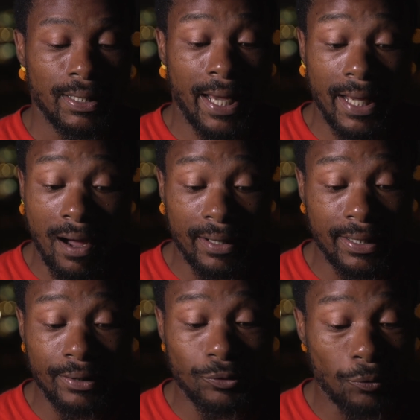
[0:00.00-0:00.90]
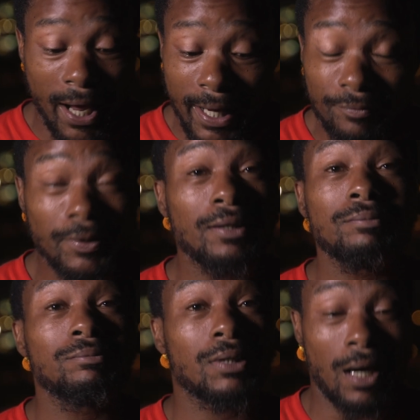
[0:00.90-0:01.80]
Chaotic
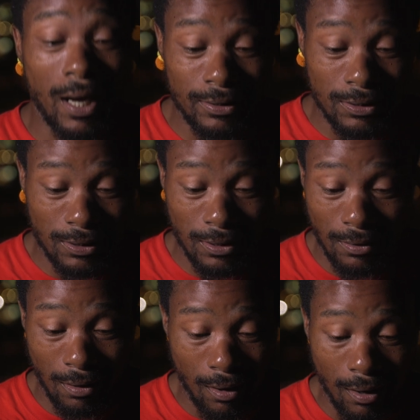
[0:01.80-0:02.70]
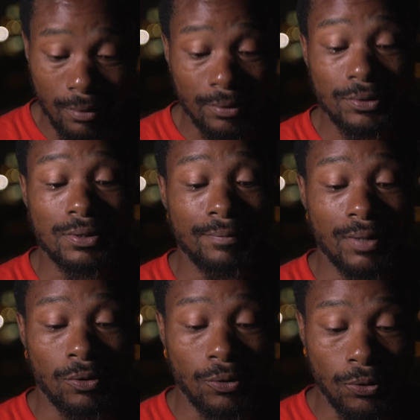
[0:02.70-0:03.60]
driving, constant honks of
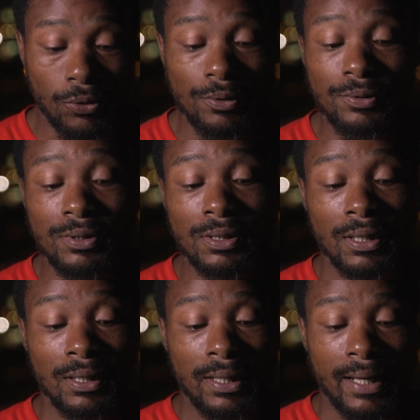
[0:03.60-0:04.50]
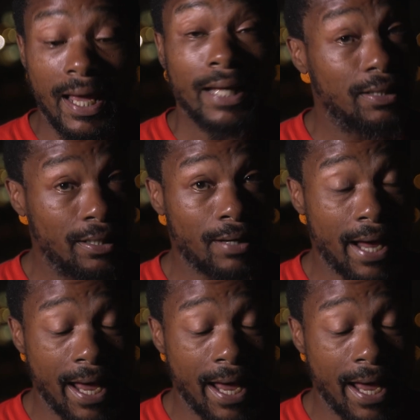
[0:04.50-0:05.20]
the horns, and near